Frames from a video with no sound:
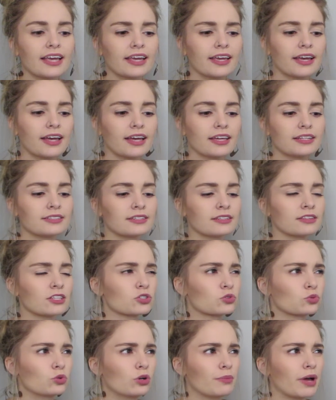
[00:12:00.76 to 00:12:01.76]
and the
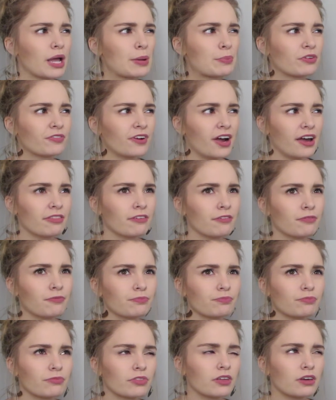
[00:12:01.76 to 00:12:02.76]
school might provide
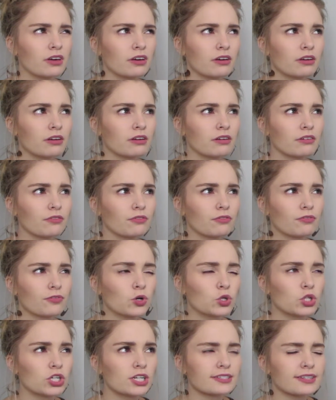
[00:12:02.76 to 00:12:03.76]
the
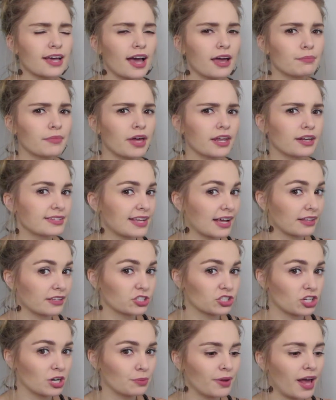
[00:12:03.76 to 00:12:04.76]
folders. I'm not exactly
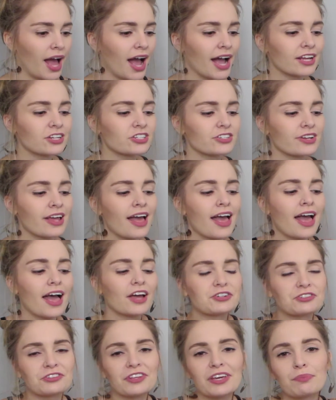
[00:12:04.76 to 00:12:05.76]
sure, but I
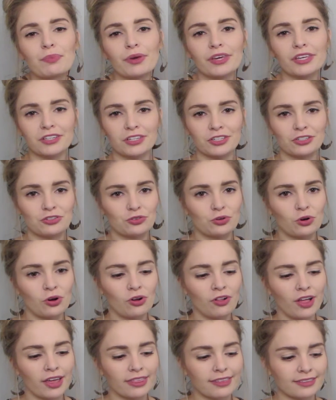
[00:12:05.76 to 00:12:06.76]
just like being in
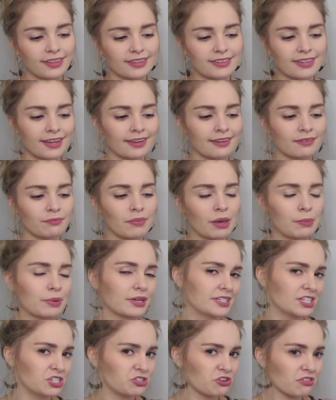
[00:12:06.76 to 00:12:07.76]
control. I think that's like maybe a
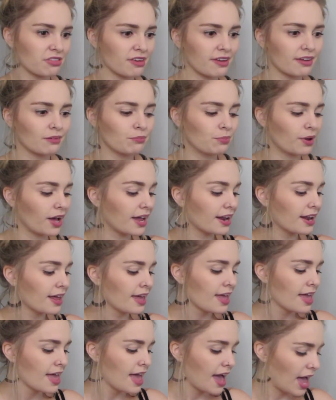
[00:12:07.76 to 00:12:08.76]
teacher thing, but
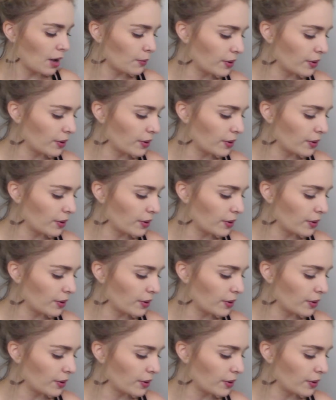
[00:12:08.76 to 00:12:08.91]
I